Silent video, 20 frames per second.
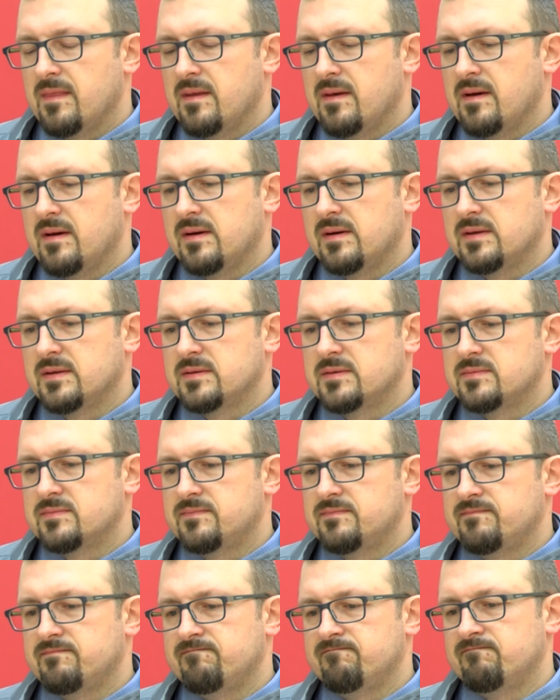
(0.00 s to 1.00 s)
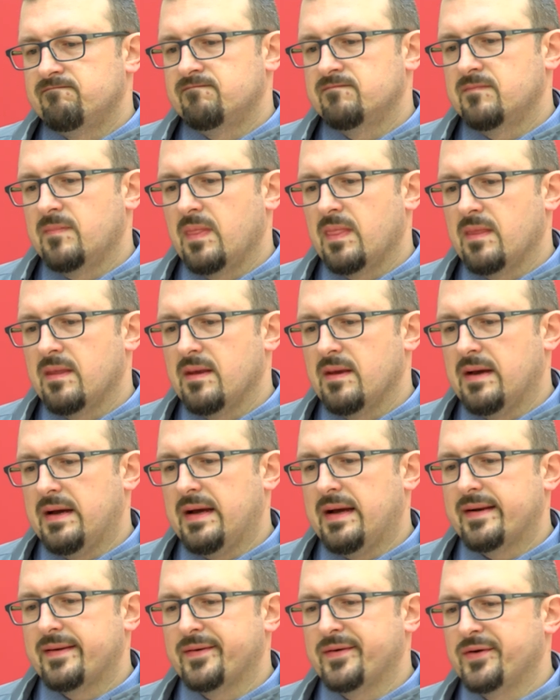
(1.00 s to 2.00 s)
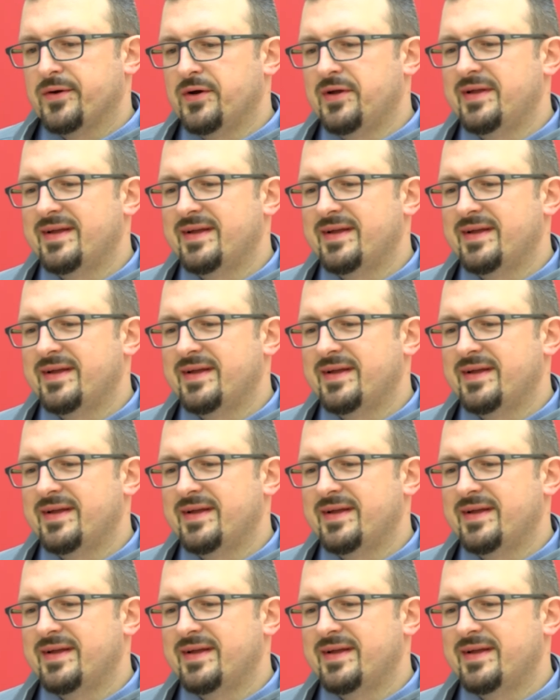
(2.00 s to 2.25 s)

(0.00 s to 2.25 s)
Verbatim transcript: uh, I don't know.